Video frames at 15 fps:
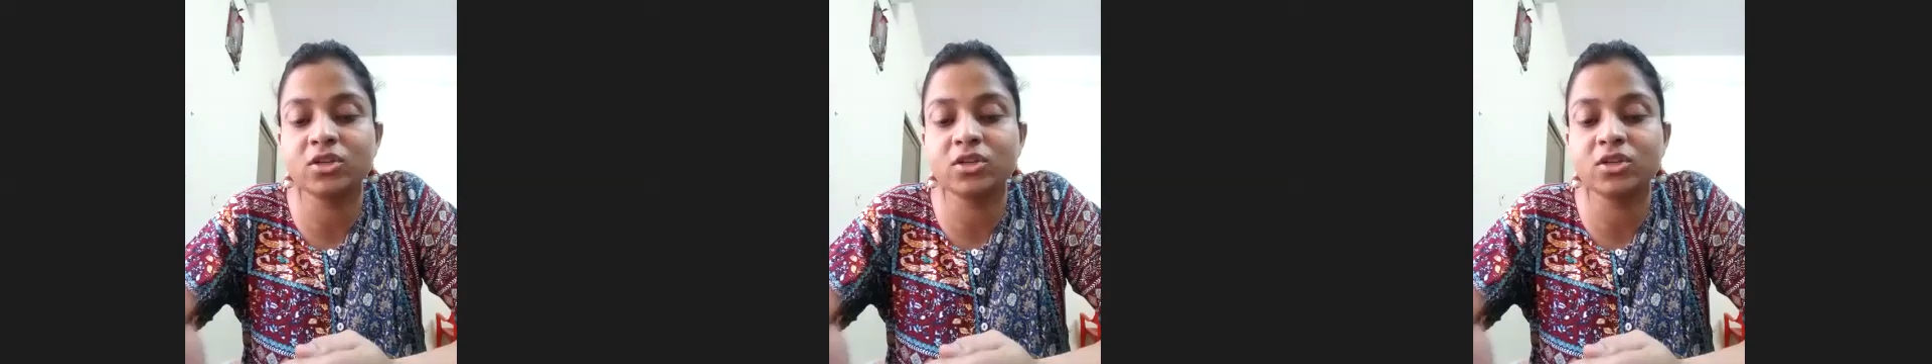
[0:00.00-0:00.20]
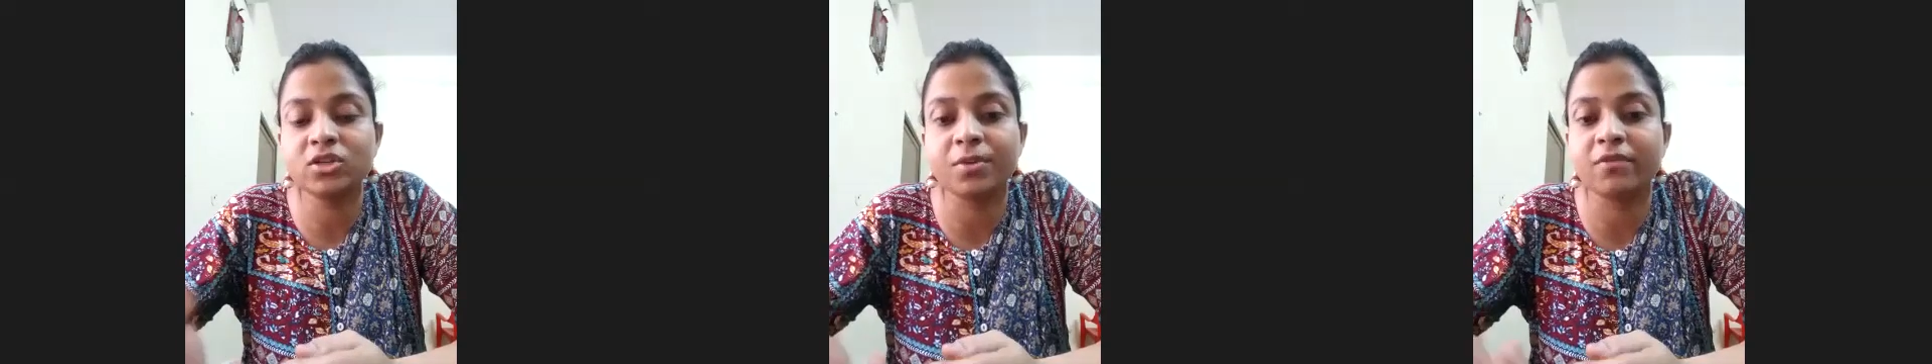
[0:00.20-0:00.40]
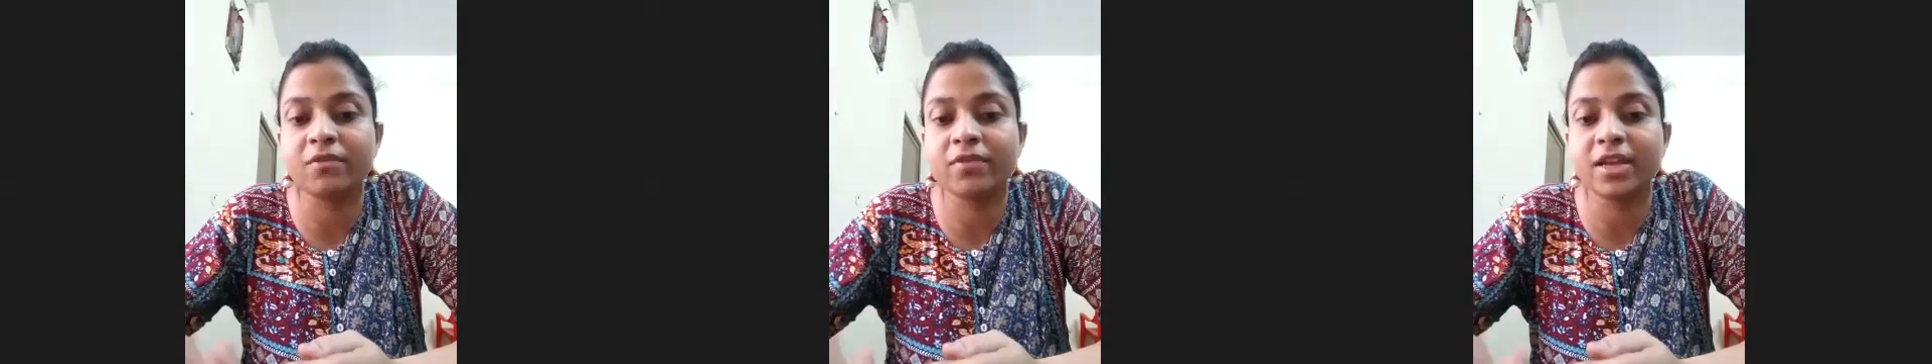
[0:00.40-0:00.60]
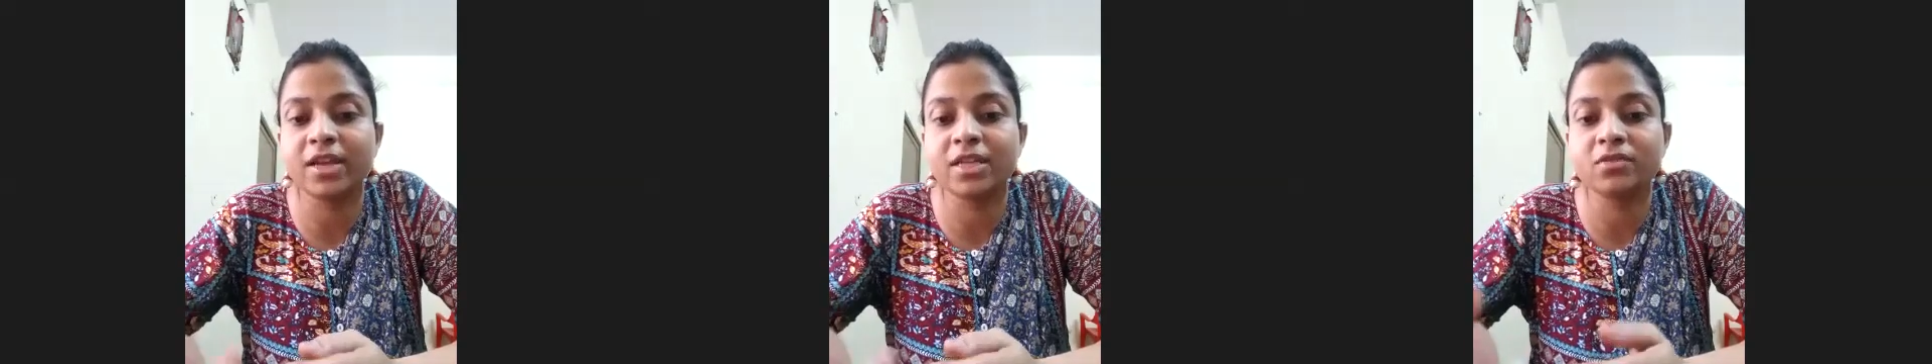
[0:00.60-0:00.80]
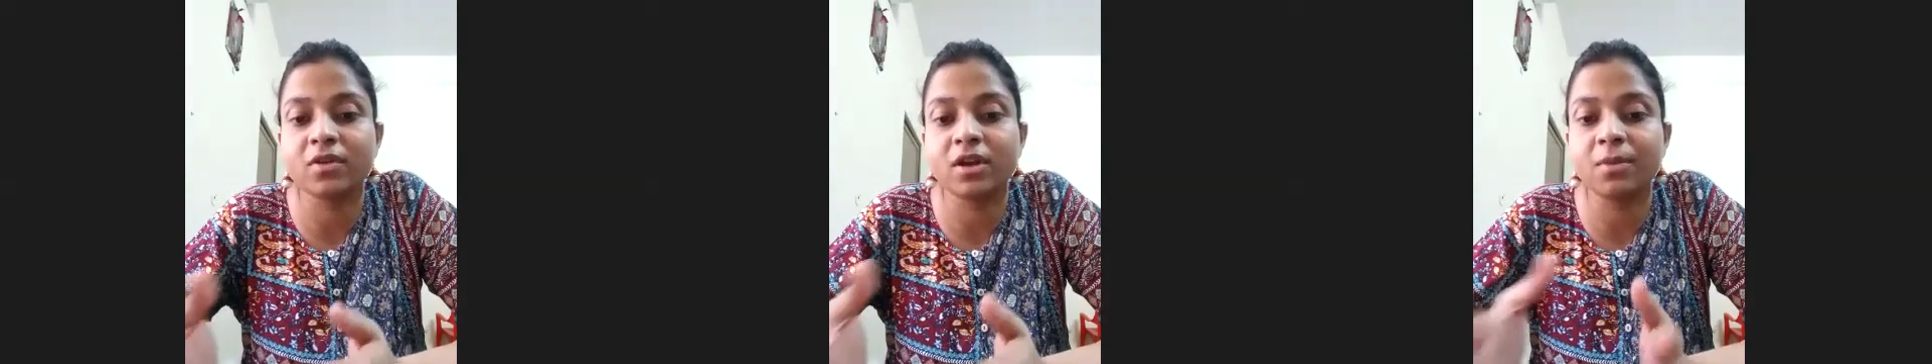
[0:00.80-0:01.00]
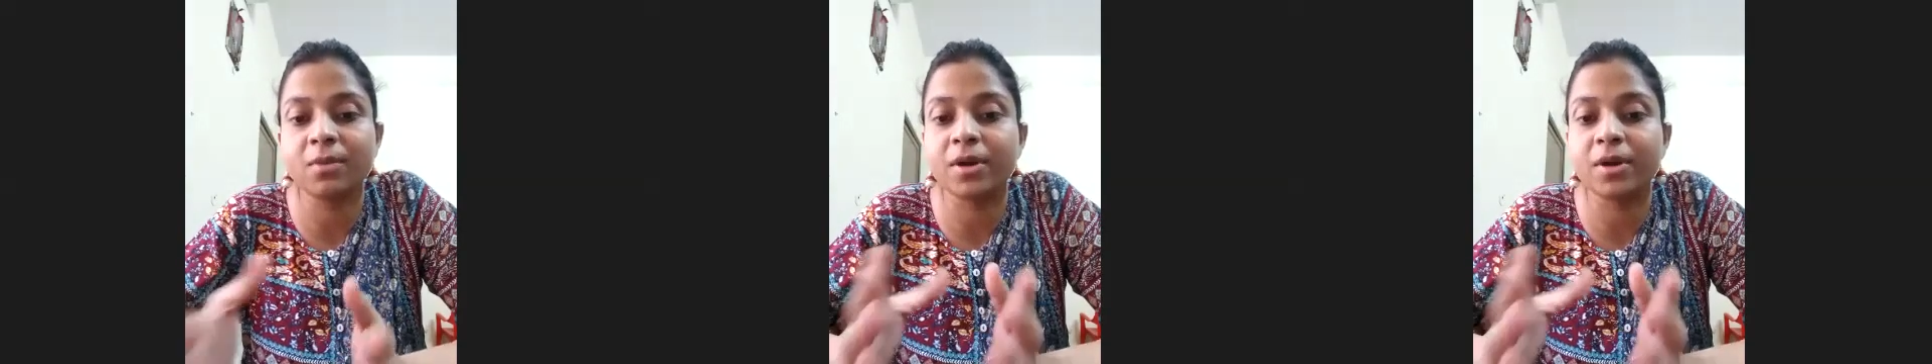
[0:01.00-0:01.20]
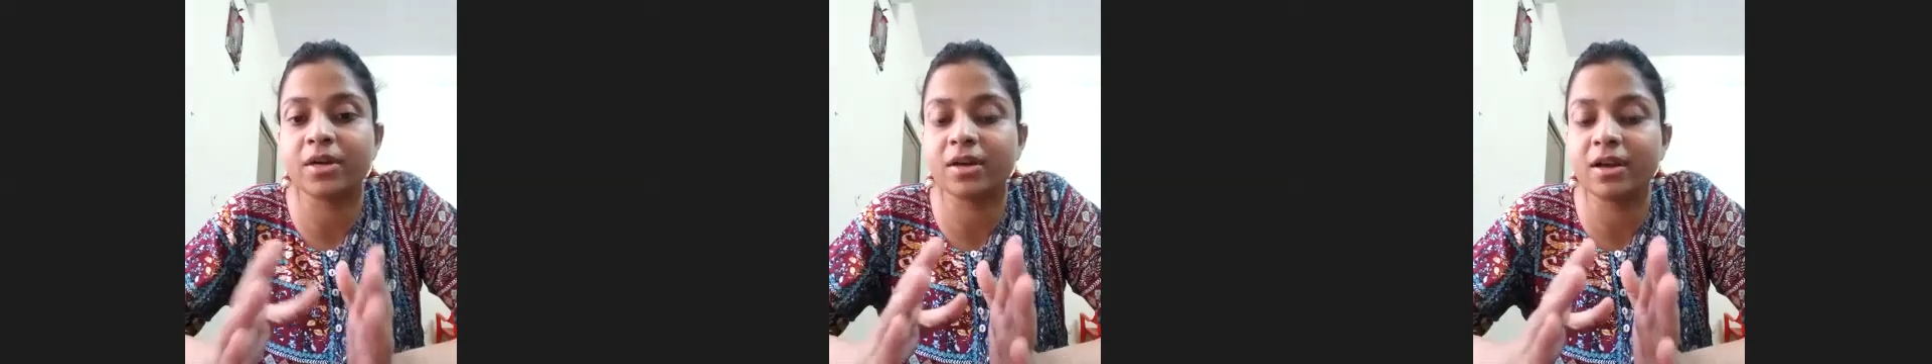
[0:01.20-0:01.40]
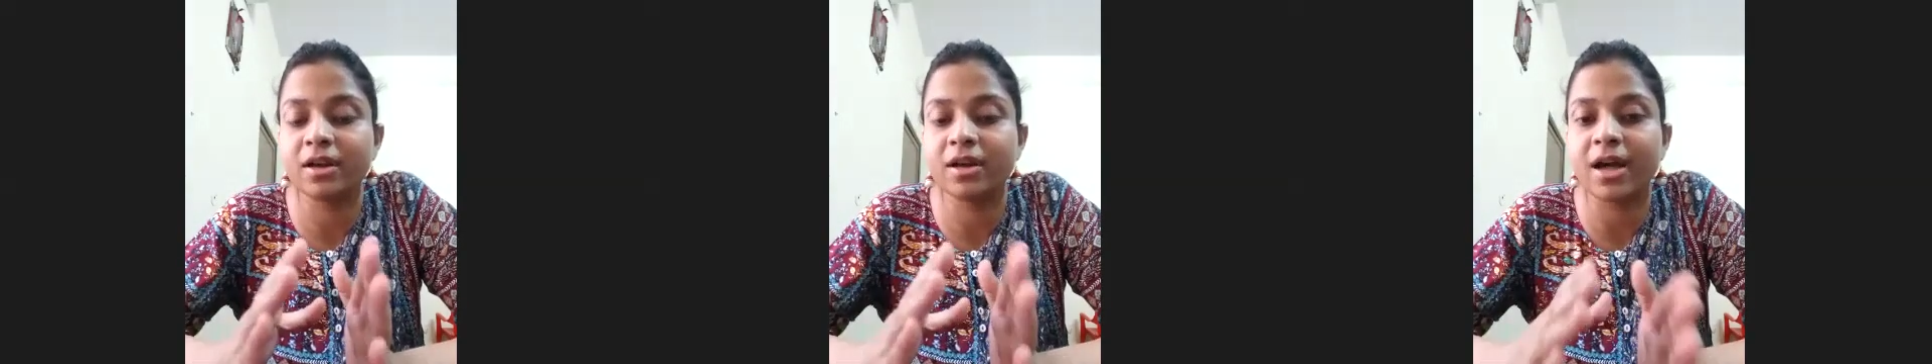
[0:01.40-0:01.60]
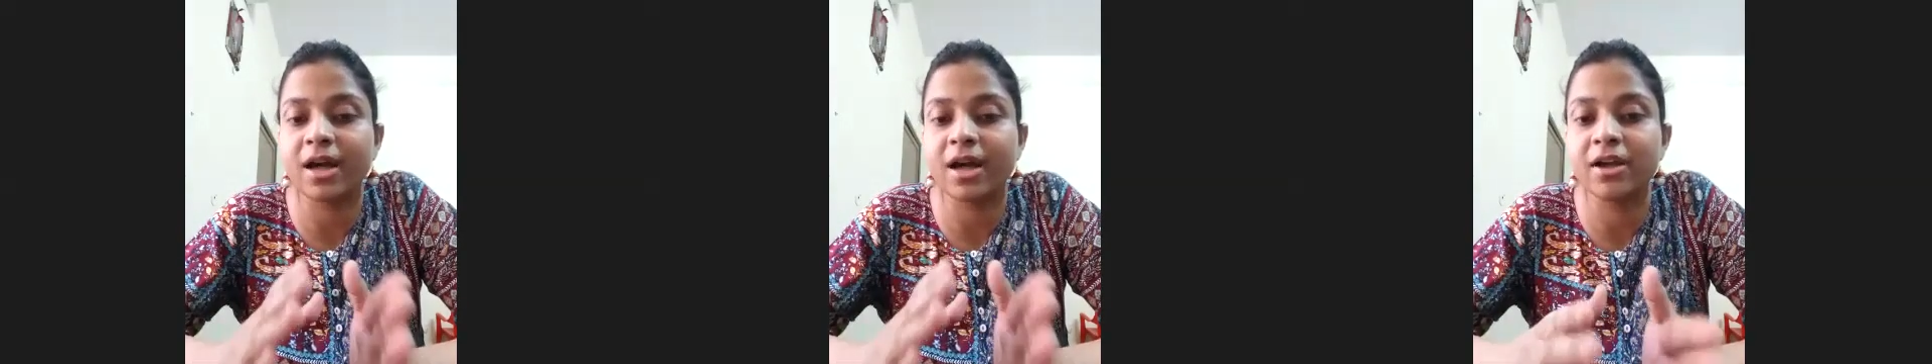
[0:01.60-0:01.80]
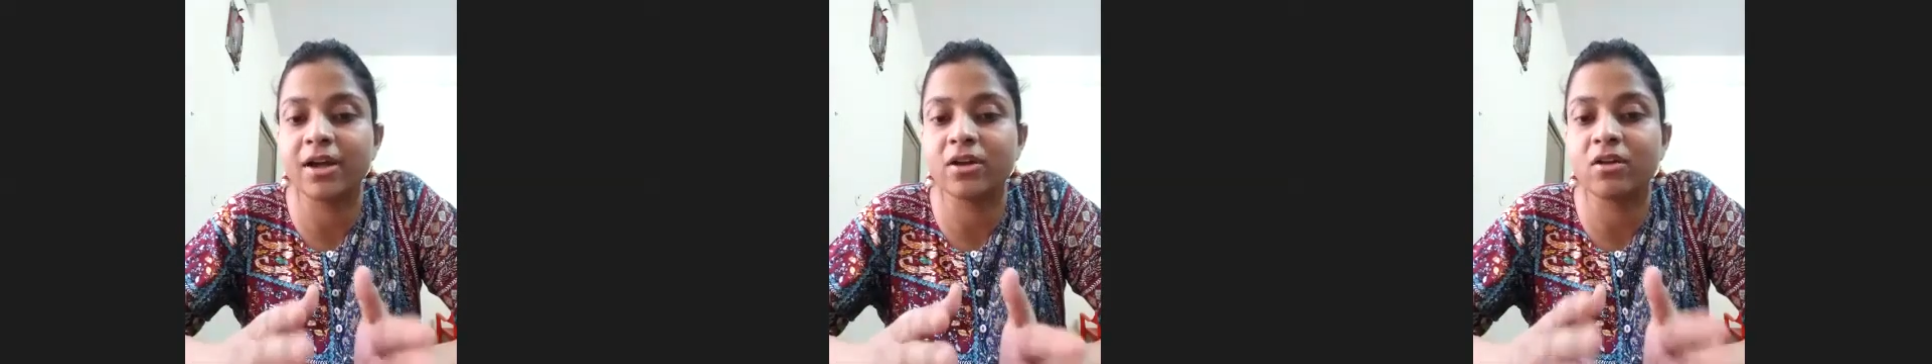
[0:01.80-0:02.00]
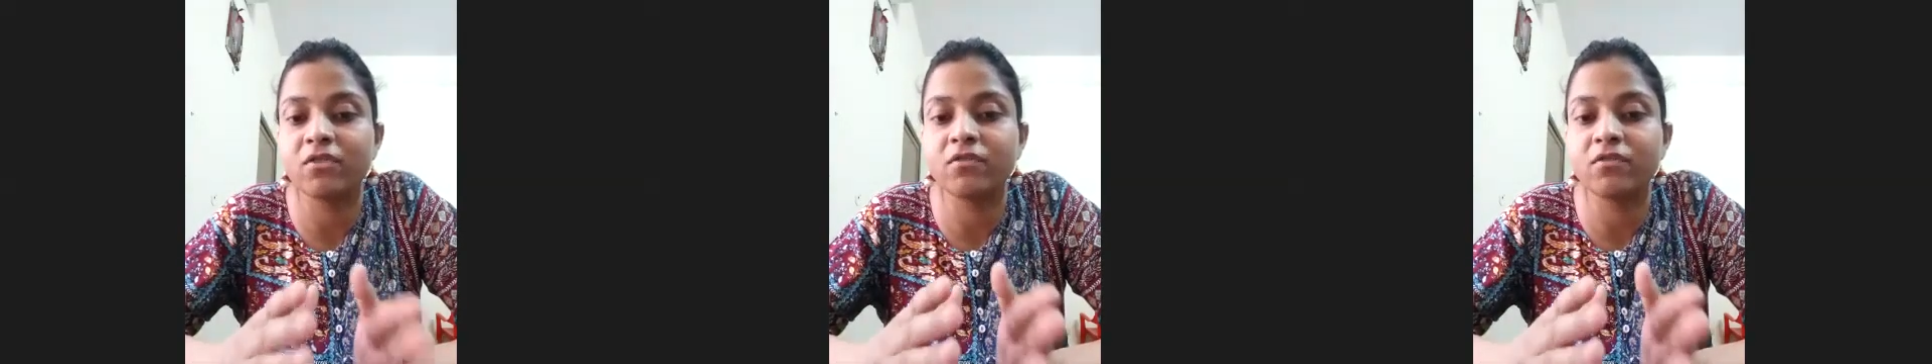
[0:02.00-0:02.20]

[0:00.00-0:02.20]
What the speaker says: preference for a particular kind of